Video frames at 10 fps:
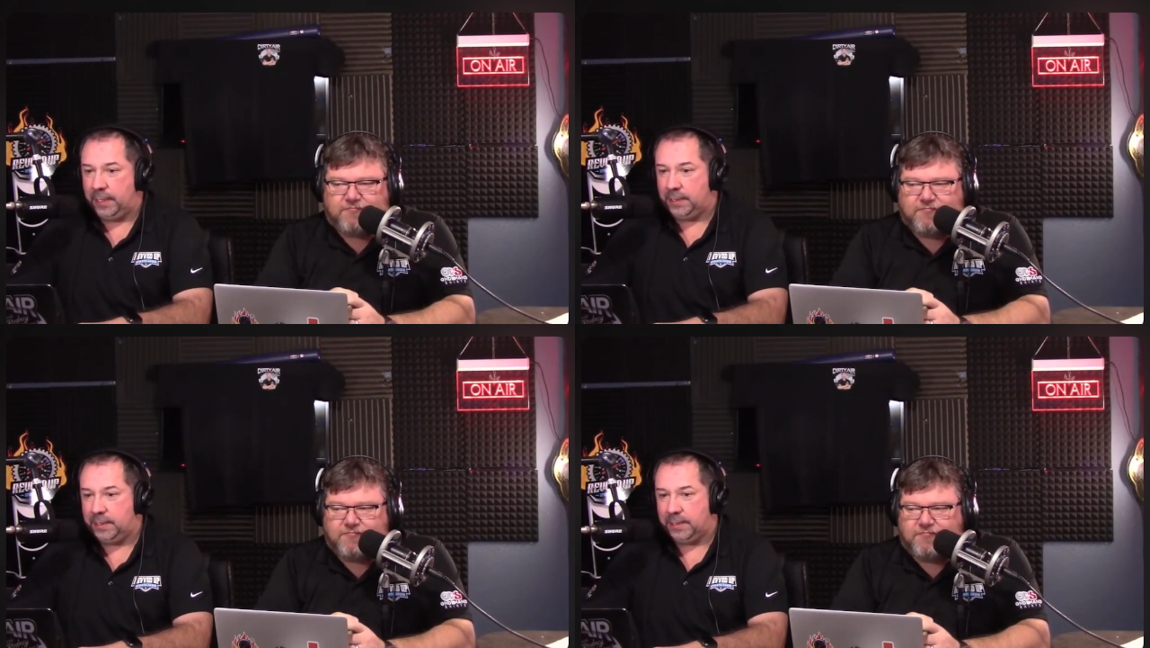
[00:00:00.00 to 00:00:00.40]

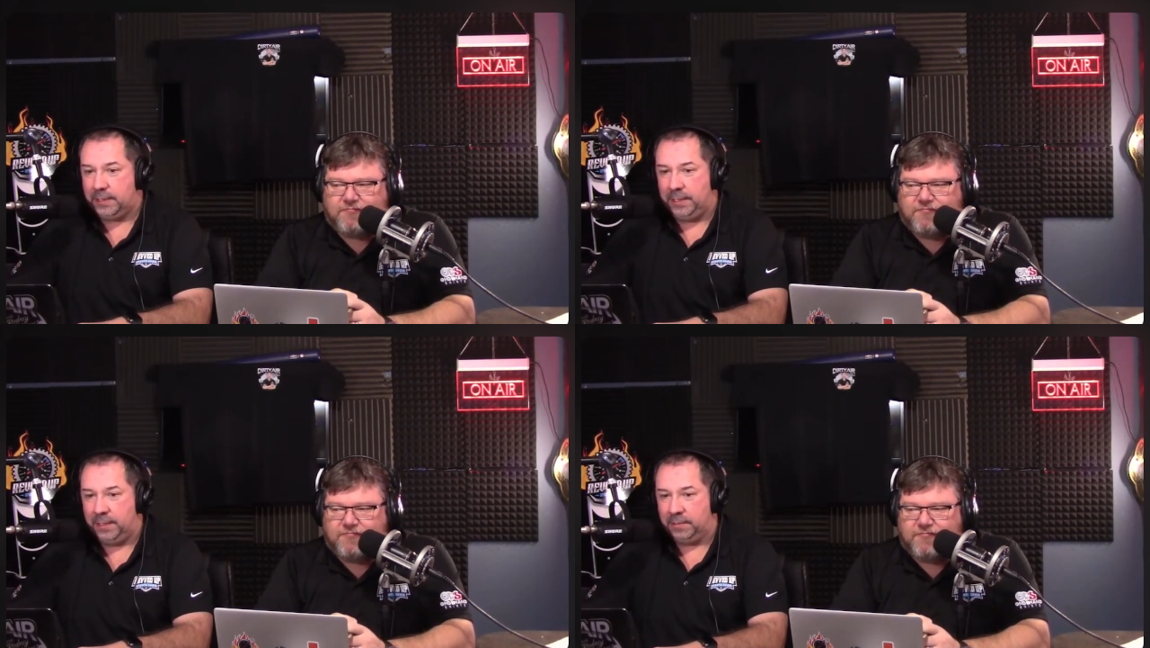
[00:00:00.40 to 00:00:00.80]

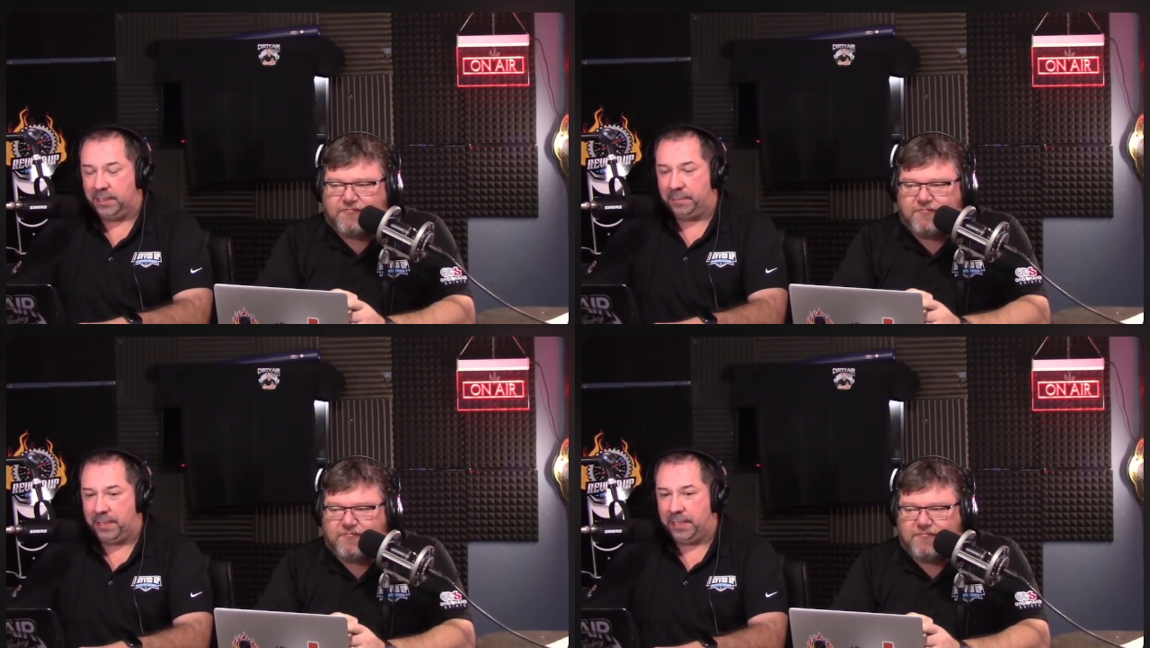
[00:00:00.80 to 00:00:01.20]
Speaker 1: that's you know
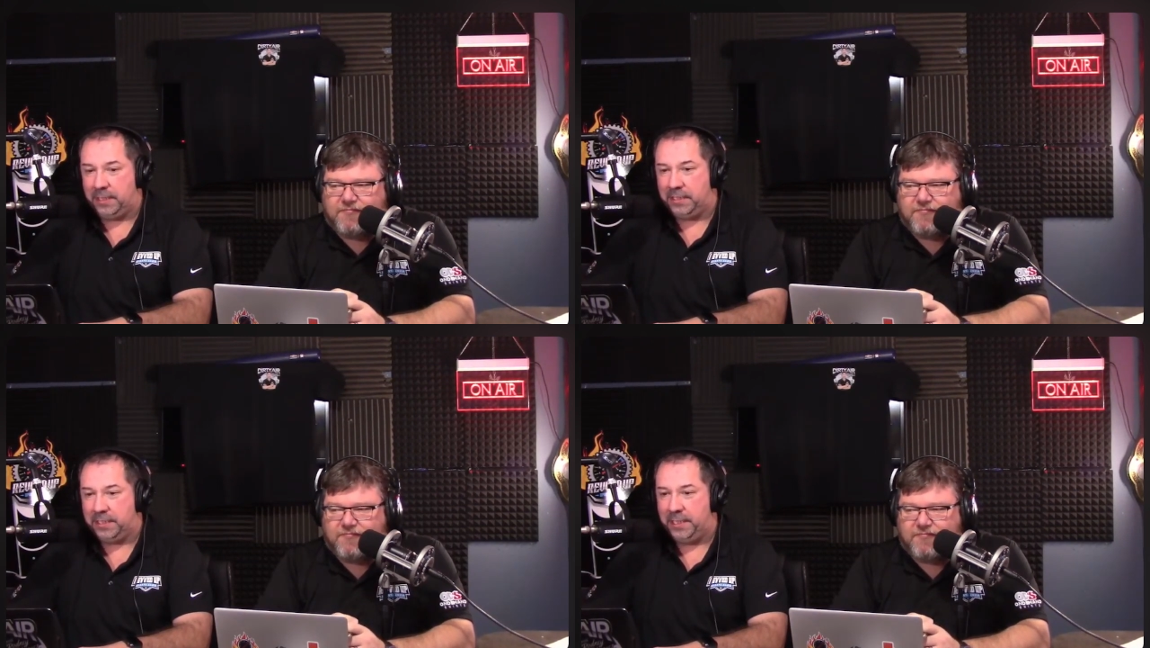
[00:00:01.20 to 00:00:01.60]
something
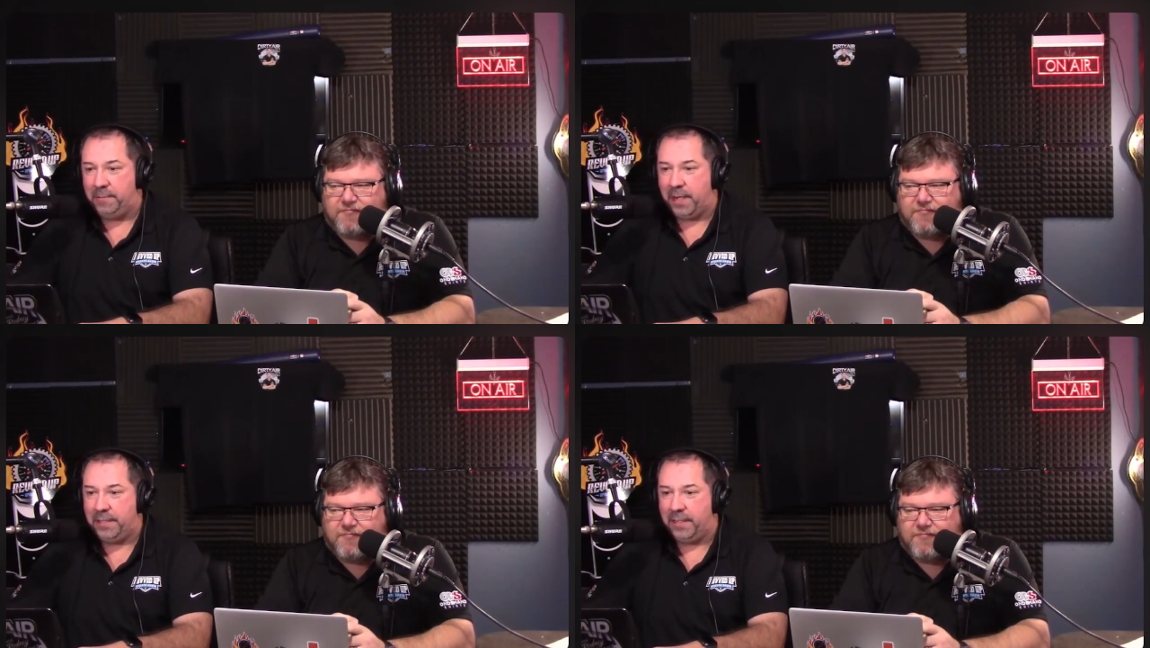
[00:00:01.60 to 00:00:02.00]
that you
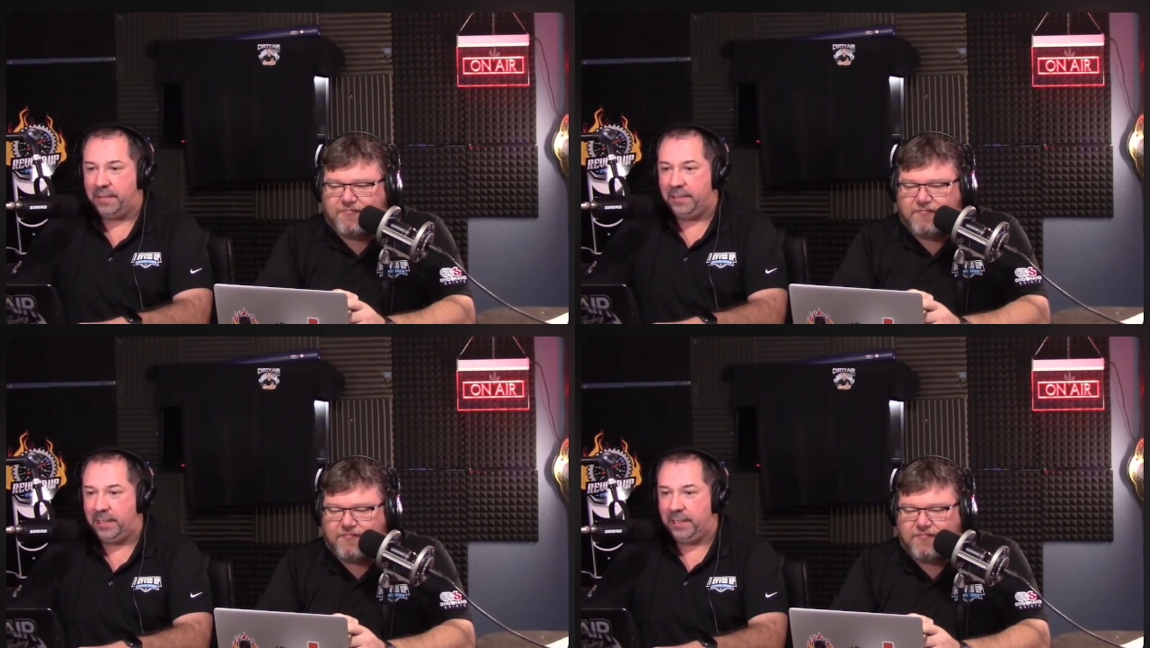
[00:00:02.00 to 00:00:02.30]
see right there.